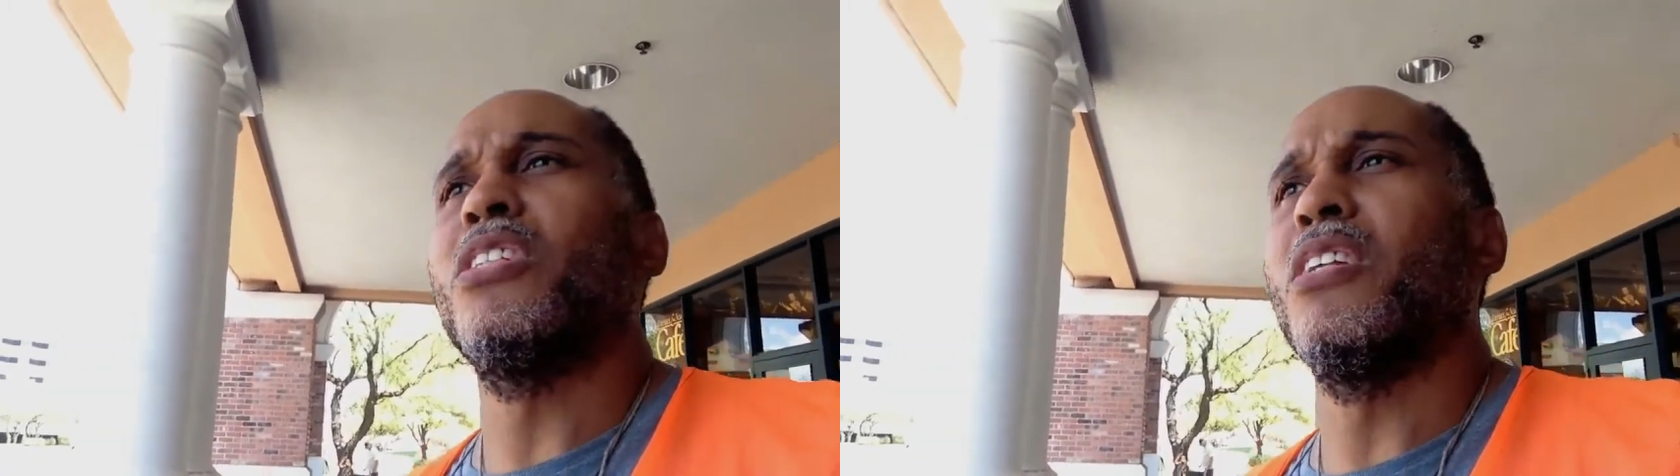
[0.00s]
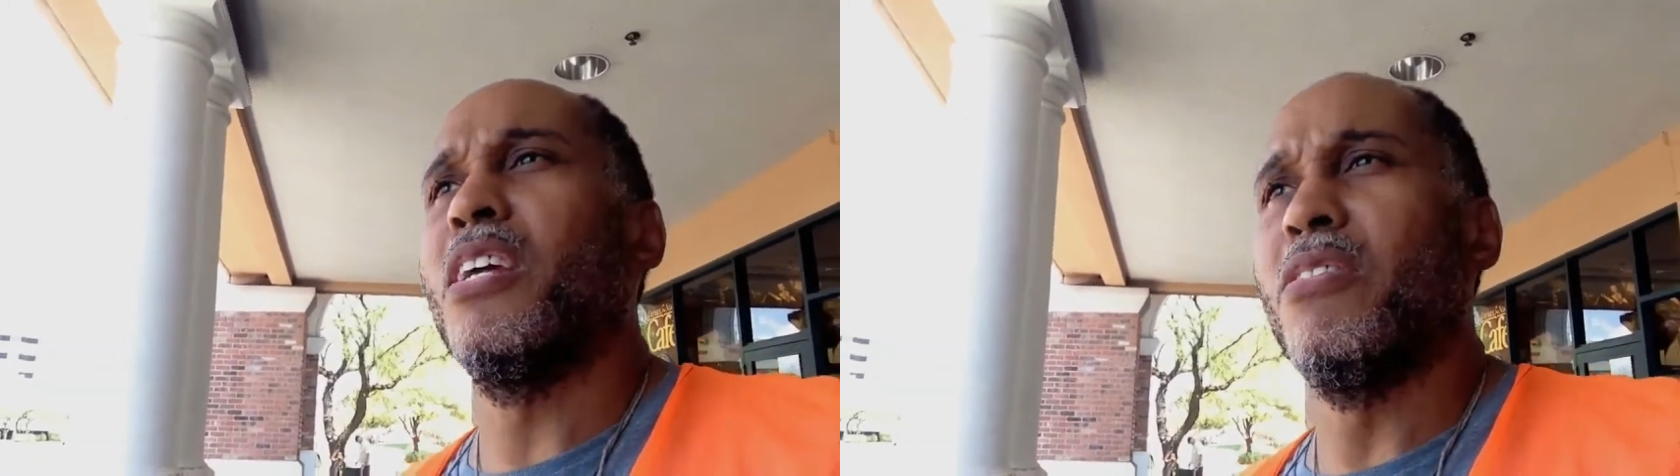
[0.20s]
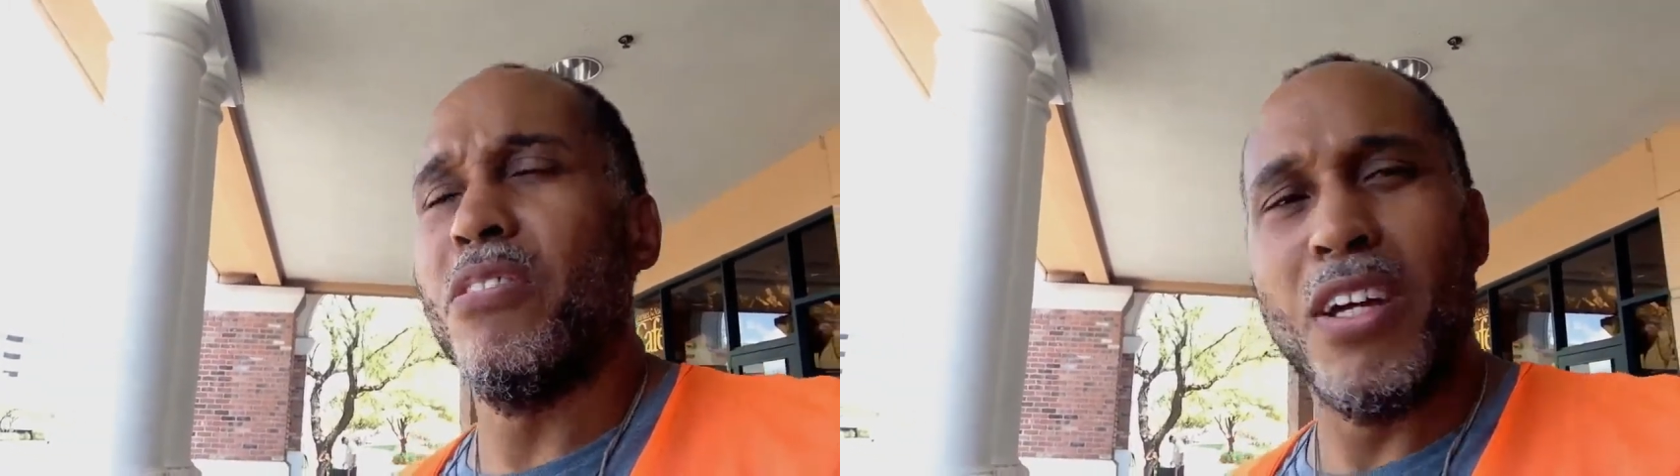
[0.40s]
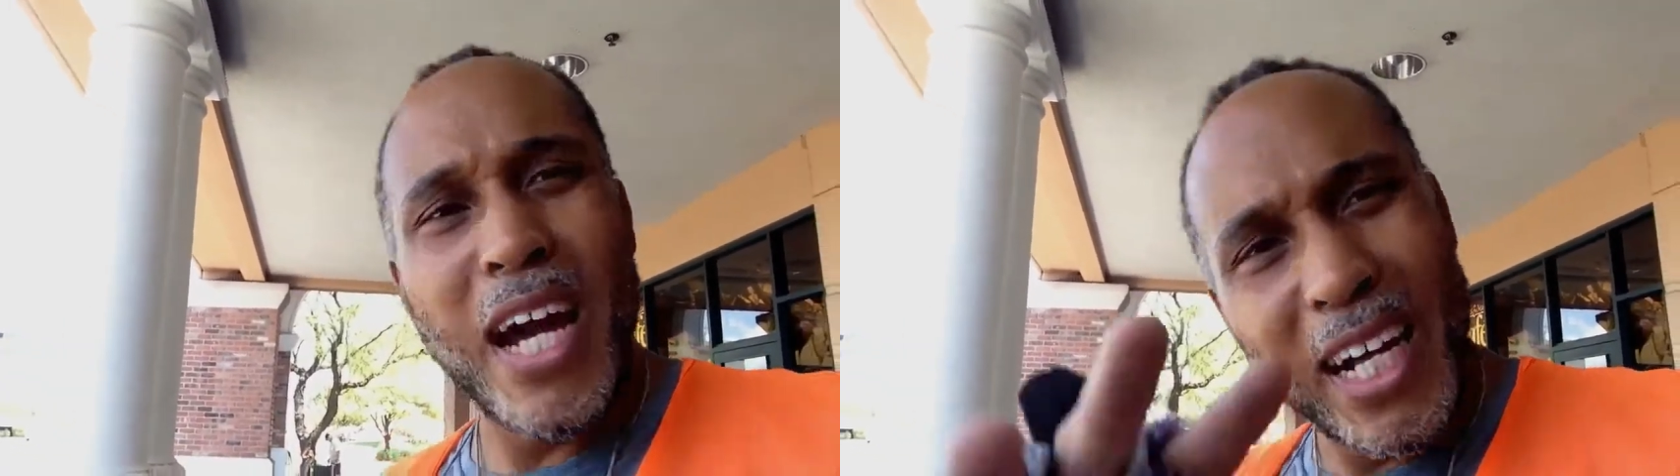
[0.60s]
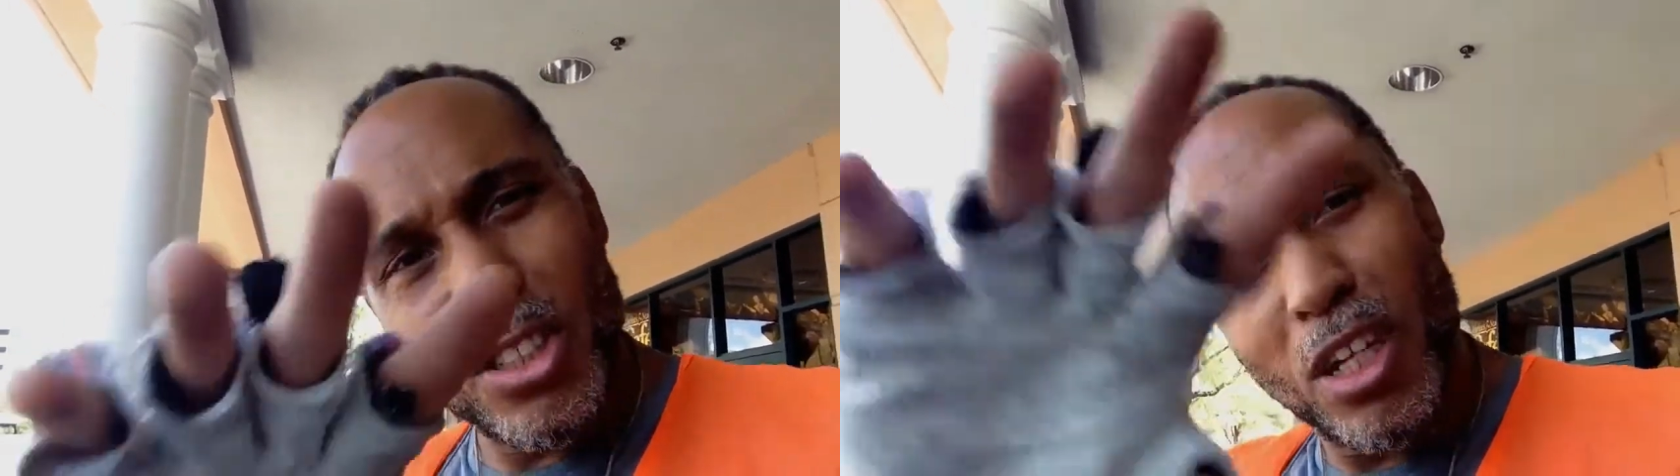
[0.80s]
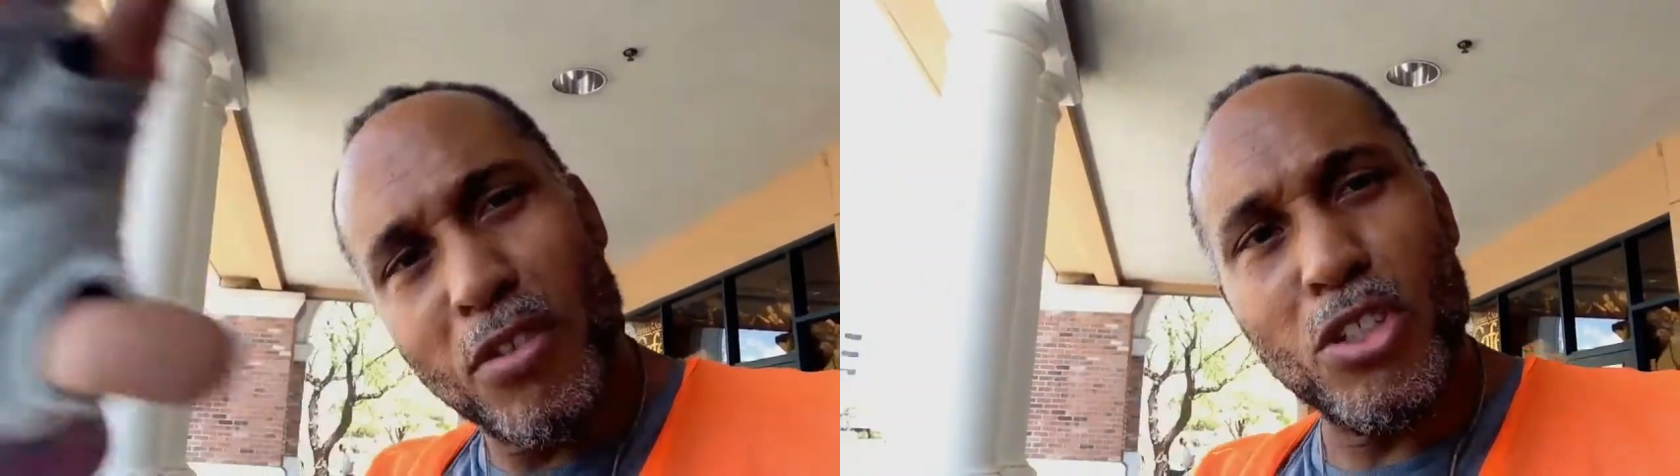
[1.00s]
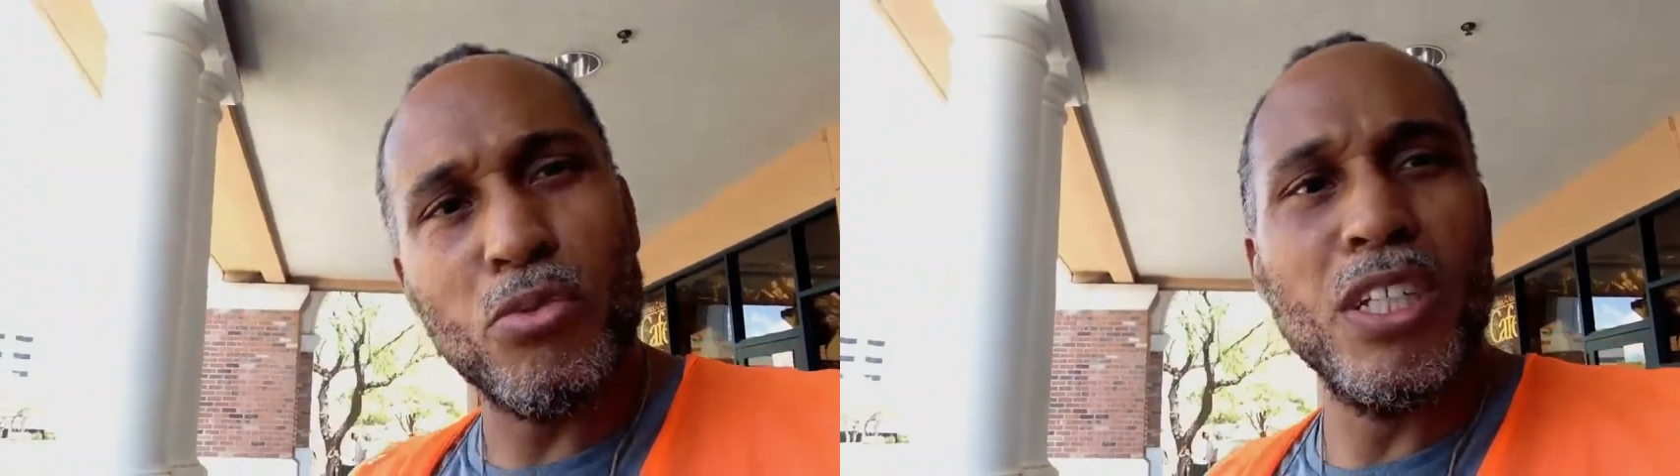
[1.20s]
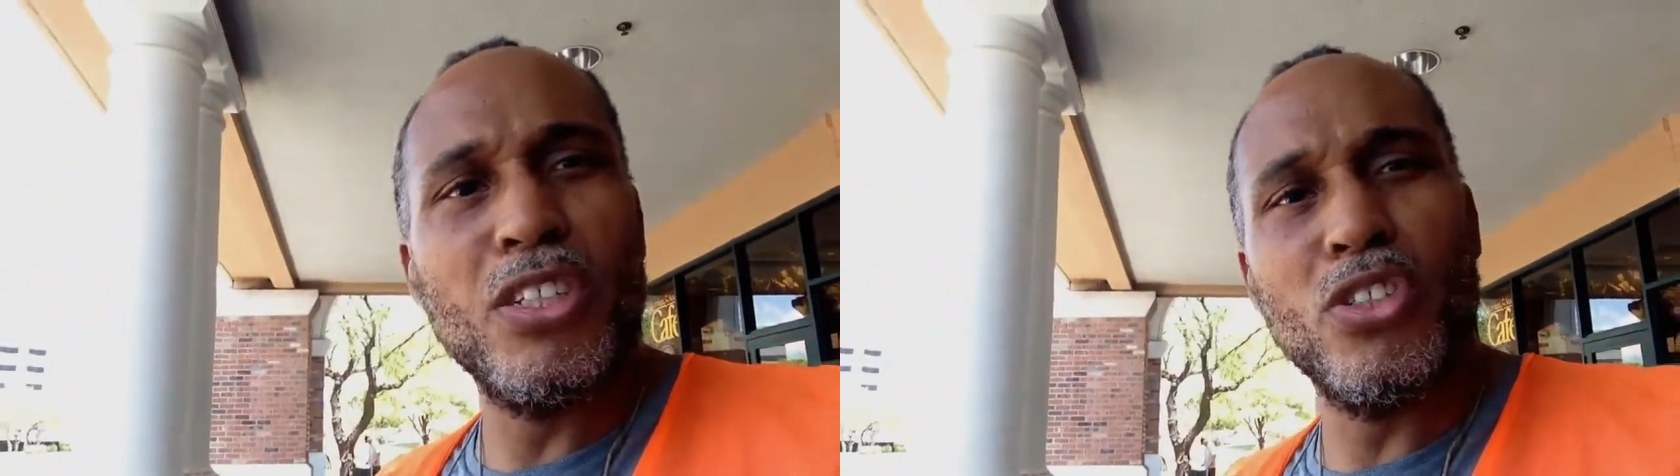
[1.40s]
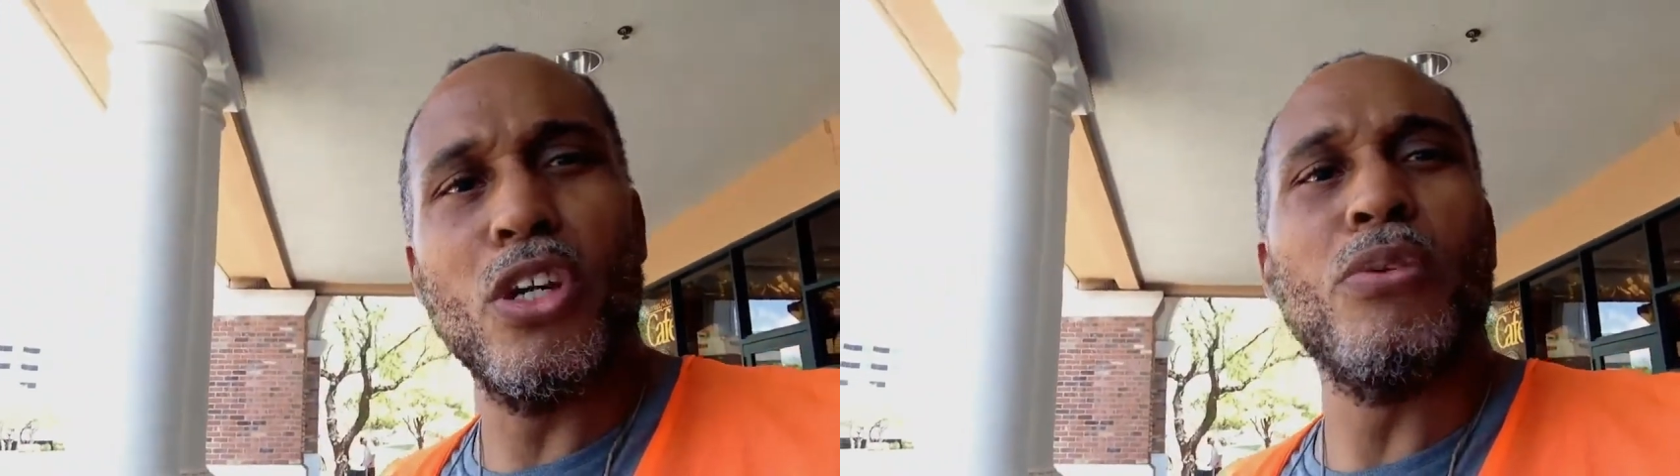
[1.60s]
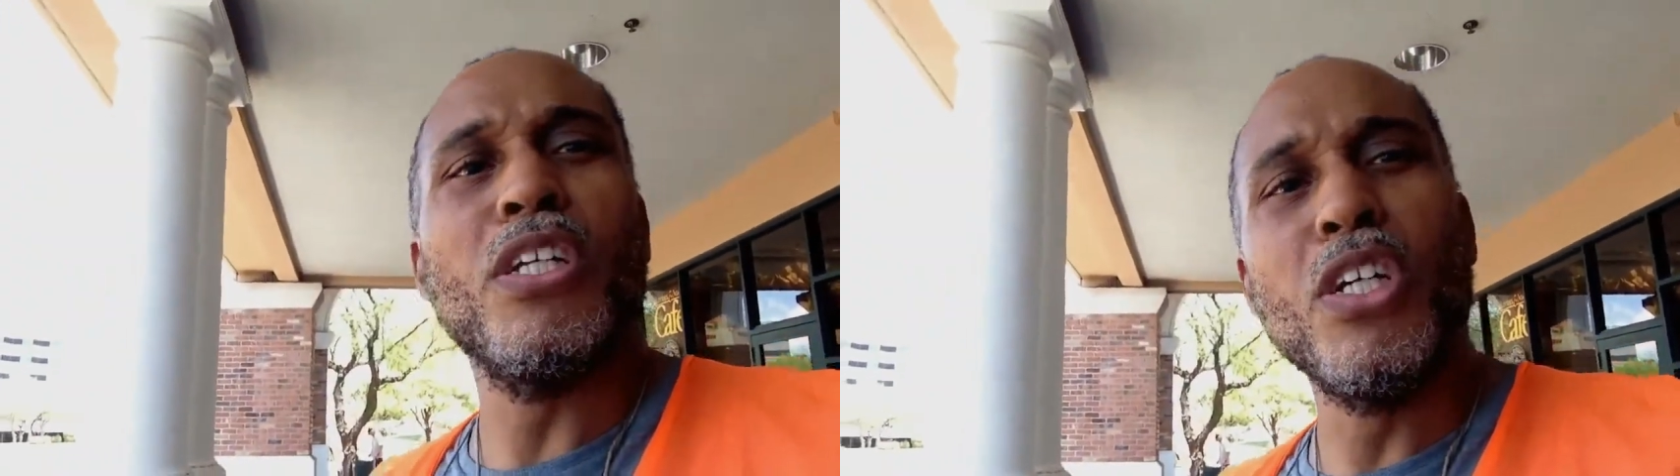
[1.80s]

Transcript: and the gods of these religions are really